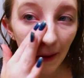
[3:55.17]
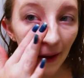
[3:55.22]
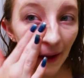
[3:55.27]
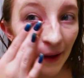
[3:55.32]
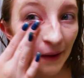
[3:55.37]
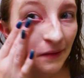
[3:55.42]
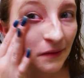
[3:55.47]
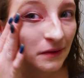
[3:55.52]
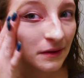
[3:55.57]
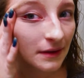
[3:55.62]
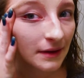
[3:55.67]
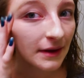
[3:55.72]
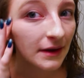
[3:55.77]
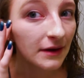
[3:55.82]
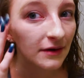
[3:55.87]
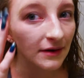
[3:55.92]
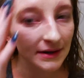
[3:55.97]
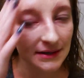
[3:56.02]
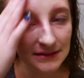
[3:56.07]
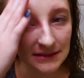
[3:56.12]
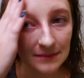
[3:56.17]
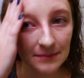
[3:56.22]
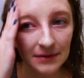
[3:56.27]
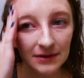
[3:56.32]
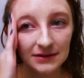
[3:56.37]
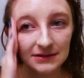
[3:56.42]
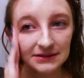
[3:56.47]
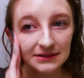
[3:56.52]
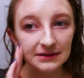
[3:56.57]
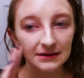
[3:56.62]
I look like a crazy
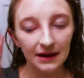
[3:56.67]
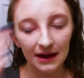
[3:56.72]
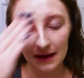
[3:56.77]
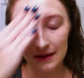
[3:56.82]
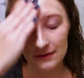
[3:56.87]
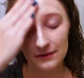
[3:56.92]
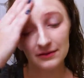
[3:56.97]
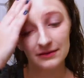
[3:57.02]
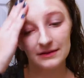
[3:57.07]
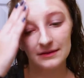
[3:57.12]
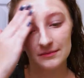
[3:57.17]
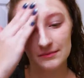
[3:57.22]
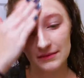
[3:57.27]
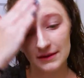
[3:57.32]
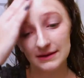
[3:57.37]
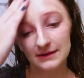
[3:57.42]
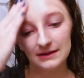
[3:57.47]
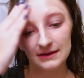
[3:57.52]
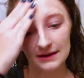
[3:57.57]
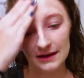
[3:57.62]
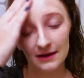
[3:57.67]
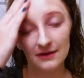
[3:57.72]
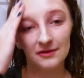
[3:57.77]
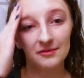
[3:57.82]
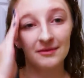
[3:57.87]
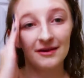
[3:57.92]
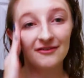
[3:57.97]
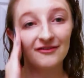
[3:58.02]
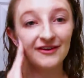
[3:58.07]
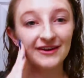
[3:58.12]
person. I don't think blending it out
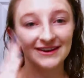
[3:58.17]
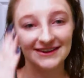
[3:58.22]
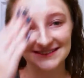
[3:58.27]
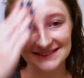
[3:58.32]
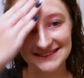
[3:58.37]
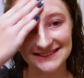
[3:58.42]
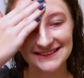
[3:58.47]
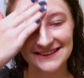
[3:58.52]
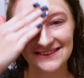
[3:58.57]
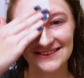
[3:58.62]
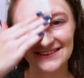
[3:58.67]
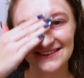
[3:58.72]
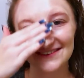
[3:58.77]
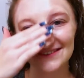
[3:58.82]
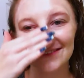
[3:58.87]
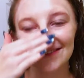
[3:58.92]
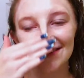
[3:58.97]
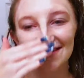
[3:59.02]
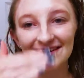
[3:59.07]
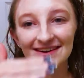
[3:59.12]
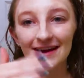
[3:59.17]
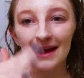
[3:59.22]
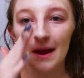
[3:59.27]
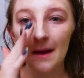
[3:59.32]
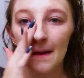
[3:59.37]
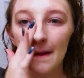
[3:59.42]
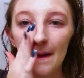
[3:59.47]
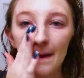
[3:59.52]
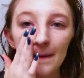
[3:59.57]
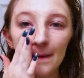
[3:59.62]
with my fingers is going to work.